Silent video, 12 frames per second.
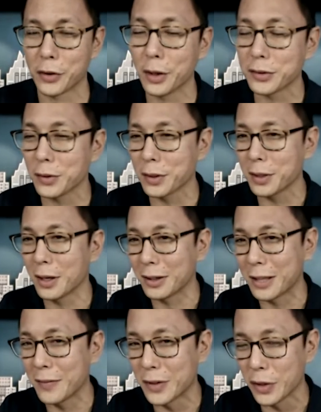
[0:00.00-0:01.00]
guys are looking.
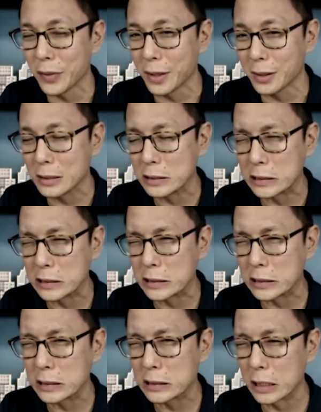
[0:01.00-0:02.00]
Kevin, are you there?
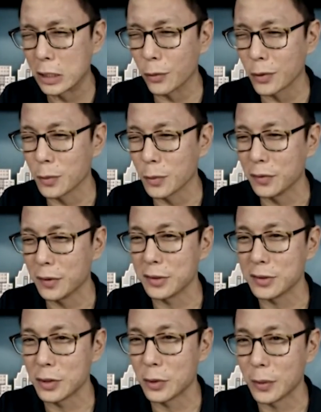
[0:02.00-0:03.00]
Otherwise, we'll move
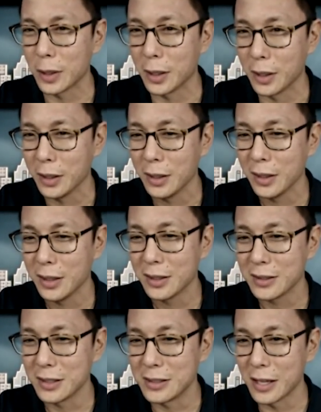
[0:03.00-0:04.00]
on to
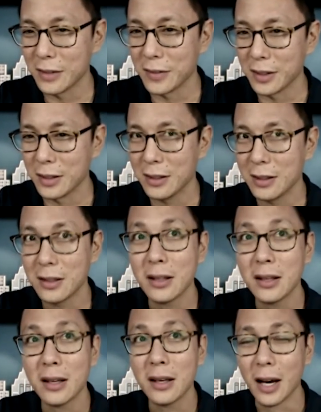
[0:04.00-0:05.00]
David.
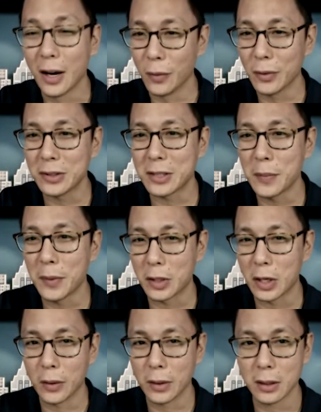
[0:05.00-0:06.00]
We'll just keep
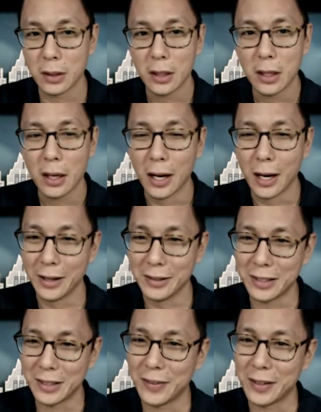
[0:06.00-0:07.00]
on going.
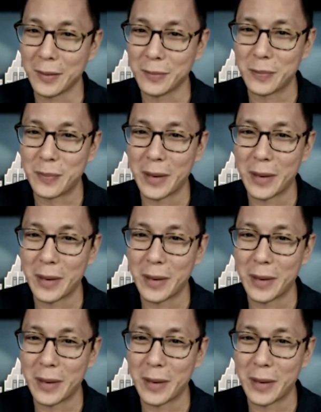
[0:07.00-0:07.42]
See if he can.